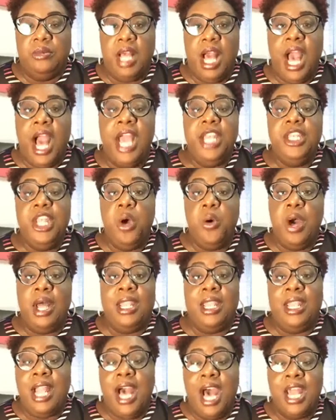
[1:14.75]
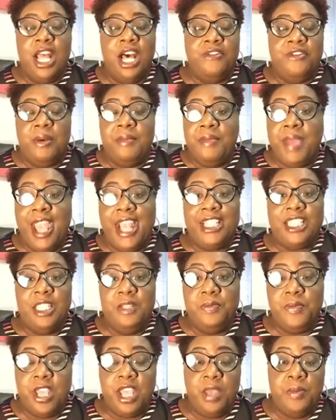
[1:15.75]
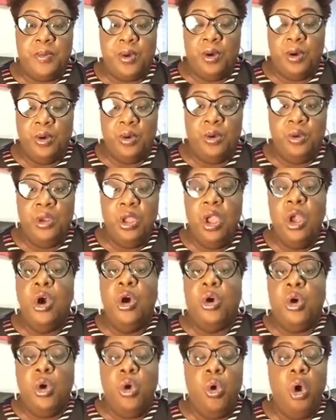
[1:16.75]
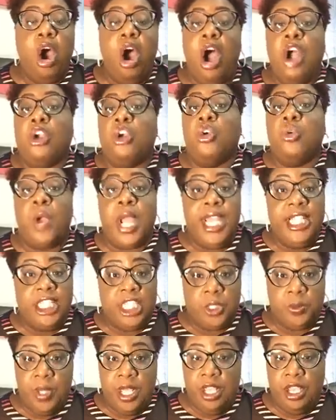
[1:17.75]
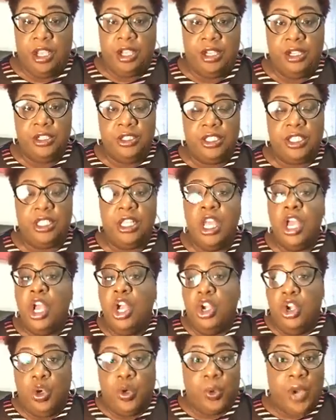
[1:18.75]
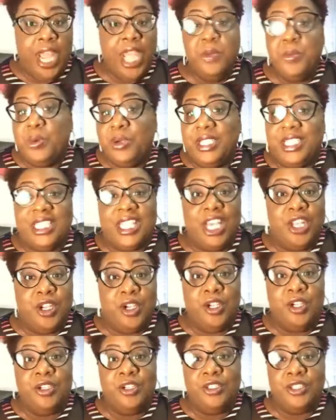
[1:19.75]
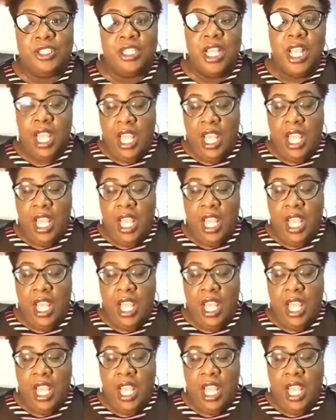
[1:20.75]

I know a lot of amazing people who are great speakers, great presenters,